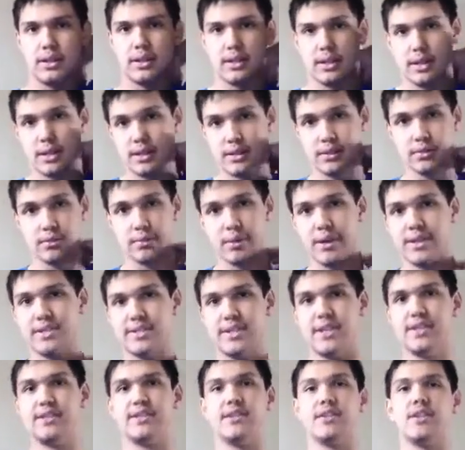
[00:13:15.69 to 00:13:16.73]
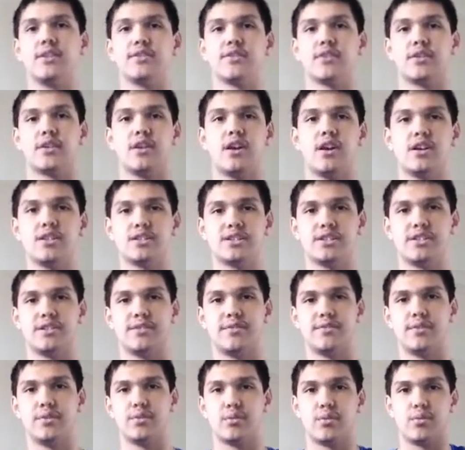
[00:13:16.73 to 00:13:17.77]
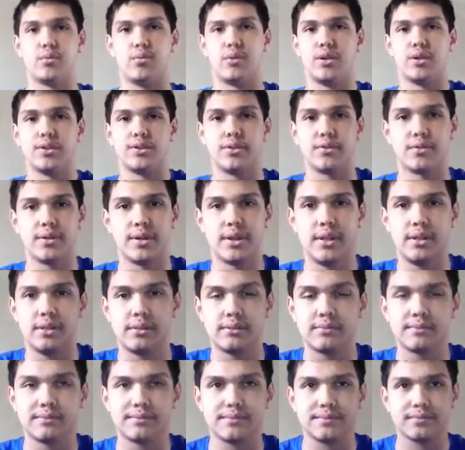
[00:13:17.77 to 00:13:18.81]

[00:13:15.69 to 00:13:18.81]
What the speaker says: Yeah, the race ended under caution, if you were wondering.